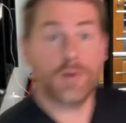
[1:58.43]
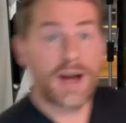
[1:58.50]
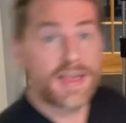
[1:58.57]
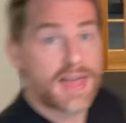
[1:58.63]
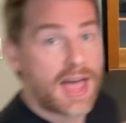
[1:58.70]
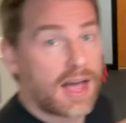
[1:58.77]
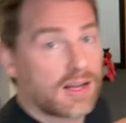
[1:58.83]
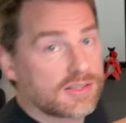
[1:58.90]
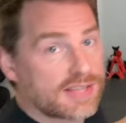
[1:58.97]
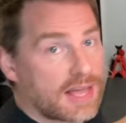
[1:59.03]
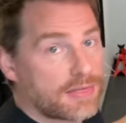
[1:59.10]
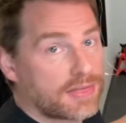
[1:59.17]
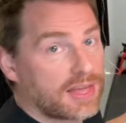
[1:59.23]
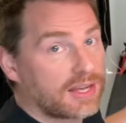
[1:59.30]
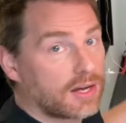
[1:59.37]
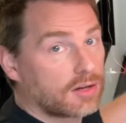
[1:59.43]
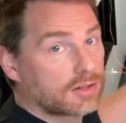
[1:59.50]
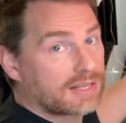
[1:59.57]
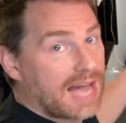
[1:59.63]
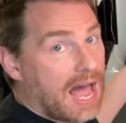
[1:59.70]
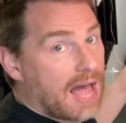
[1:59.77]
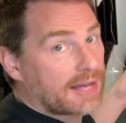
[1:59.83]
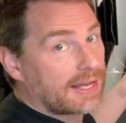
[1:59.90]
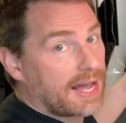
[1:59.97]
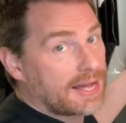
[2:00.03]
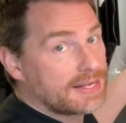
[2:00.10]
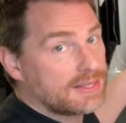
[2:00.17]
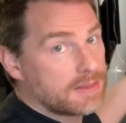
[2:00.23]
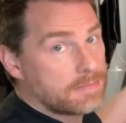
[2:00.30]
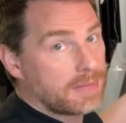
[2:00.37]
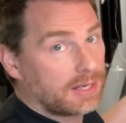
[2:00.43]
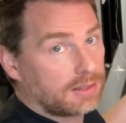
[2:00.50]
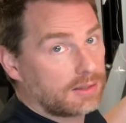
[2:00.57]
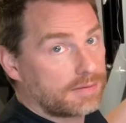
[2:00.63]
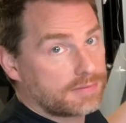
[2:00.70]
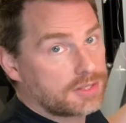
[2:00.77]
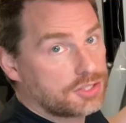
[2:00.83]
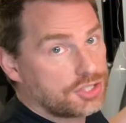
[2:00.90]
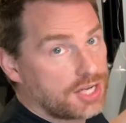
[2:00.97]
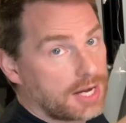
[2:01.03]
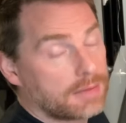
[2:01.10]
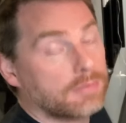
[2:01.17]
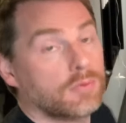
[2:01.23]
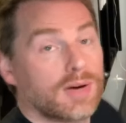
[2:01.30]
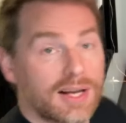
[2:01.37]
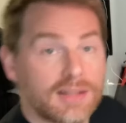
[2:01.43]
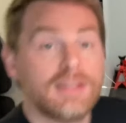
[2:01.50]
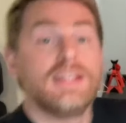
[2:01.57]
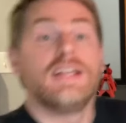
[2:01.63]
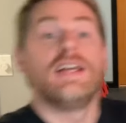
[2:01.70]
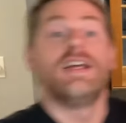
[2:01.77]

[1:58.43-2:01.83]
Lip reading: why the hell is that thing all cockeyed in the middle of the gym? Well,